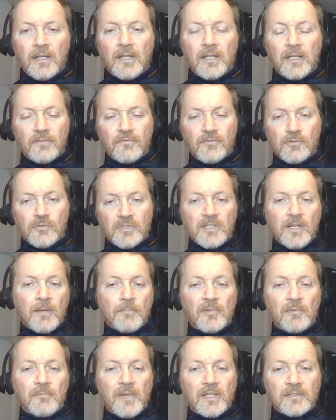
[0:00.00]
And if you
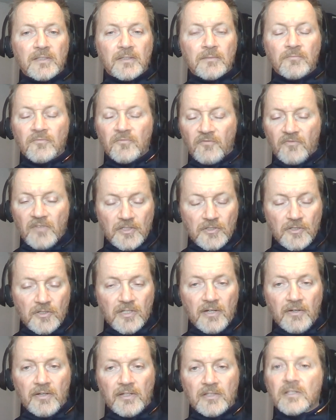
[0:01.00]
supplement them,
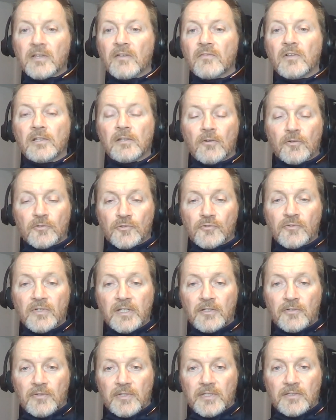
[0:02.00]
vegetarians have the larger
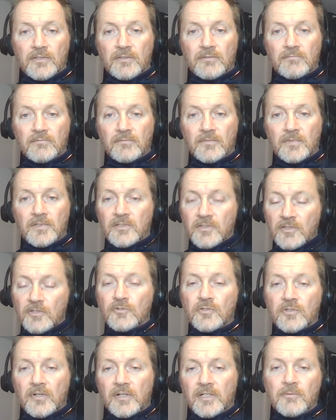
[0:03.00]
increase because they're
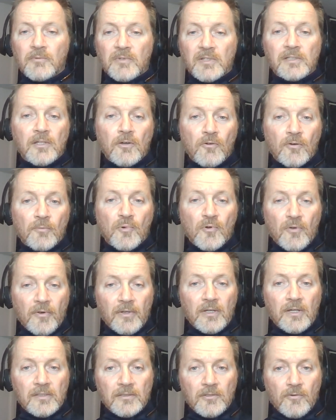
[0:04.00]
starting with a lower point,
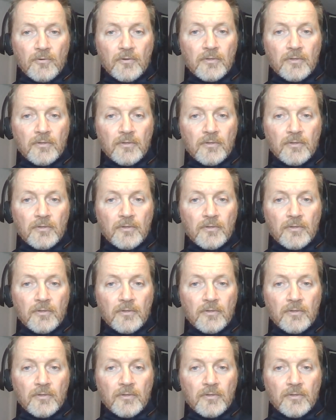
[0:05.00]
a lower